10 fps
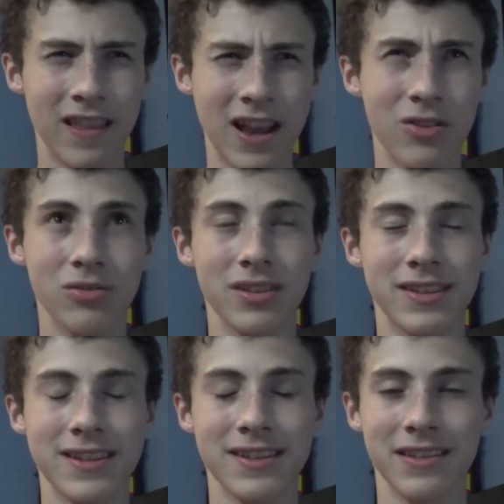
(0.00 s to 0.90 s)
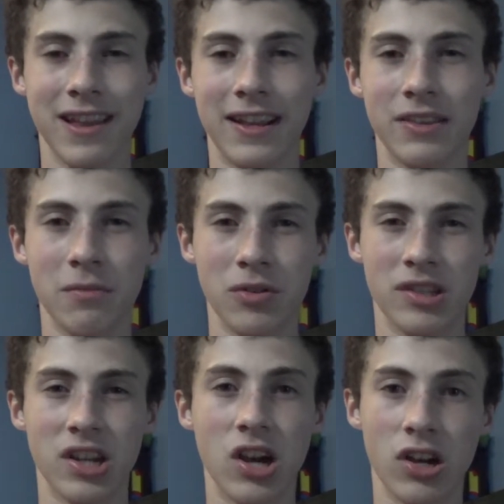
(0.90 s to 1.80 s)
Now, this isn't like the
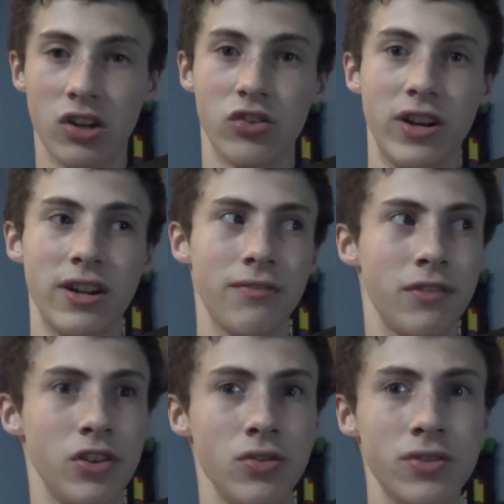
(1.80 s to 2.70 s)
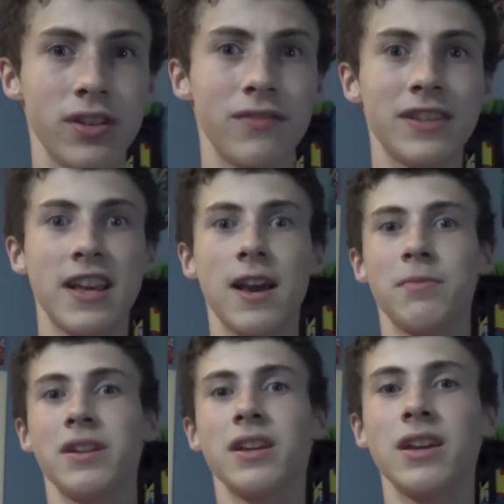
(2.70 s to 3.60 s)
most concrete of news of this
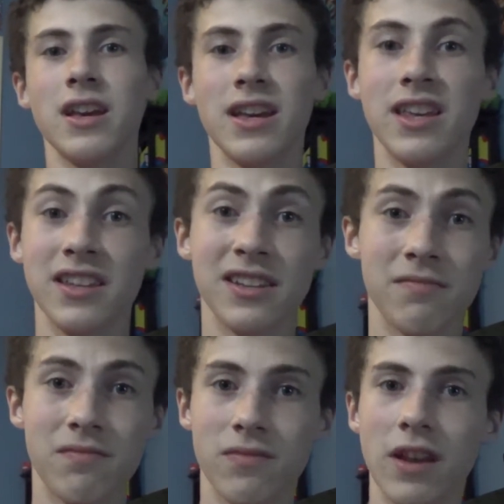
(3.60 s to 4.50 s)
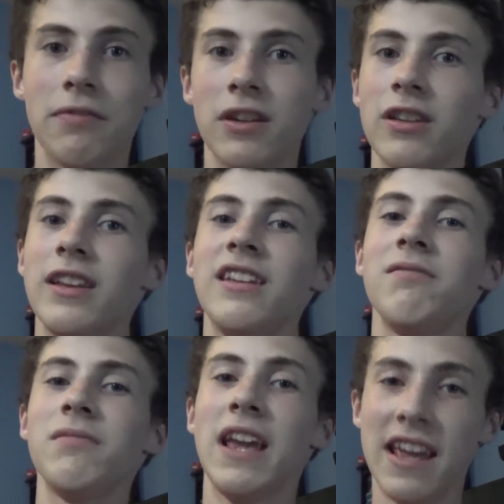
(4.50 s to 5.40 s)
happening. He did definitely
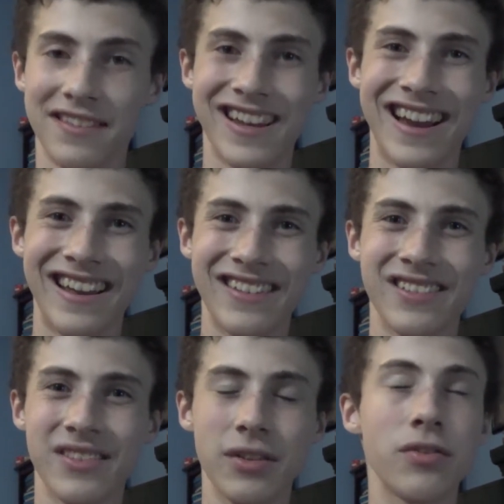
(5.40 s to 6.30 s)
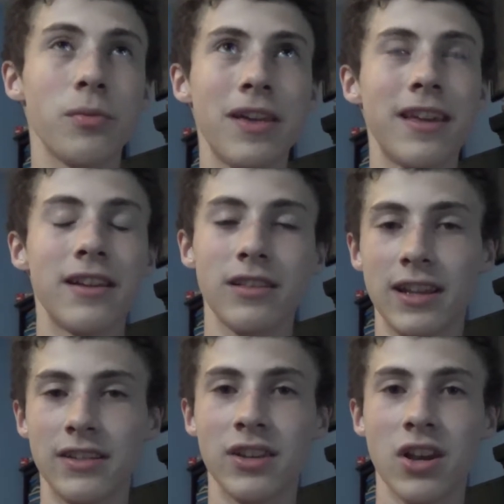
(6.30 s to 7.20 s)
hint at it. The way that it
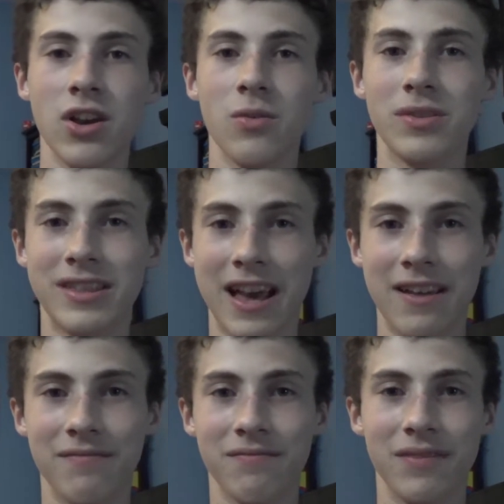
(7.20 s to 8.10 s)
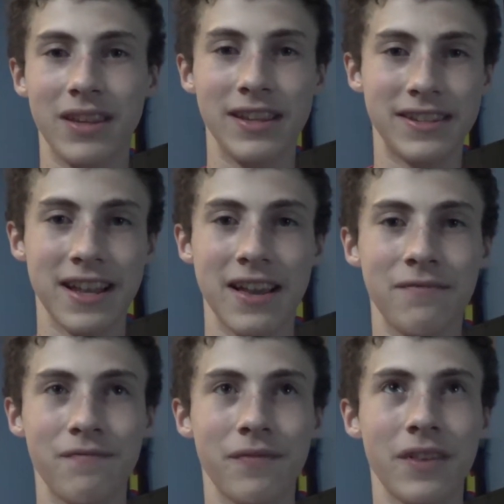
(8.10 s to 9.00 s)
leaked was that he said